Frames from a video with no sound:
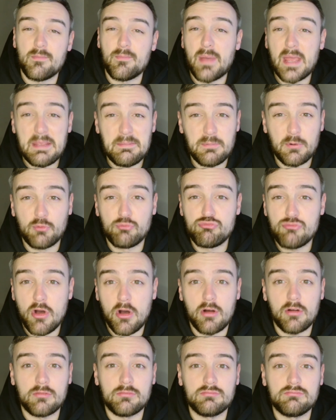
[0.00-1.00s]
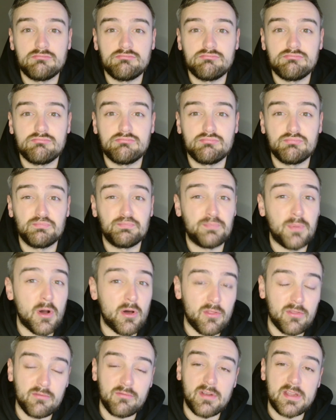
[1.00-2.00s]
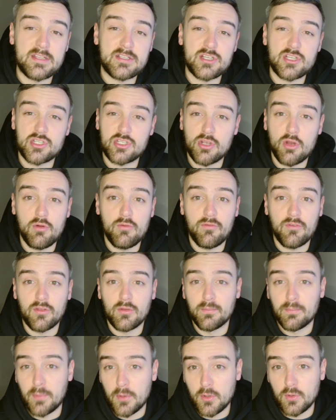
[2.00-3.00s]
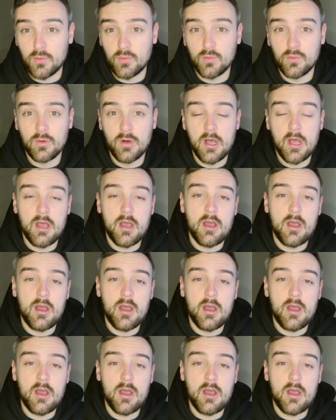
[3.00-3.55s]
People not bothering to show for the ball,